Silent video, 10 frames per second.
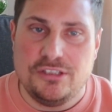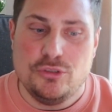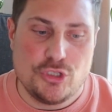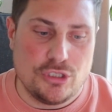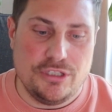
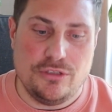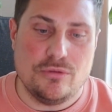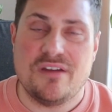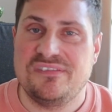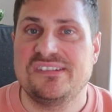usually you
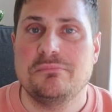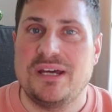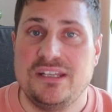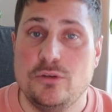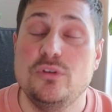have
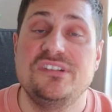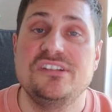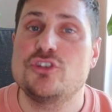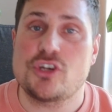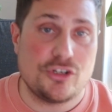somebody who is
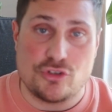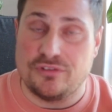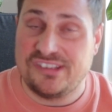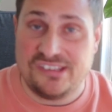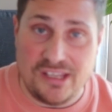in charge of
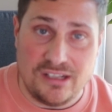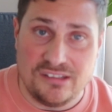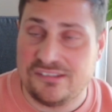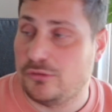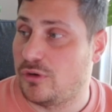
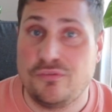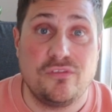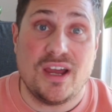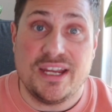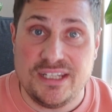sales or
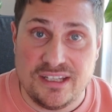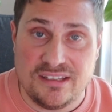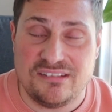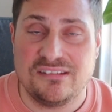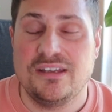
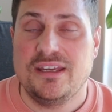finance,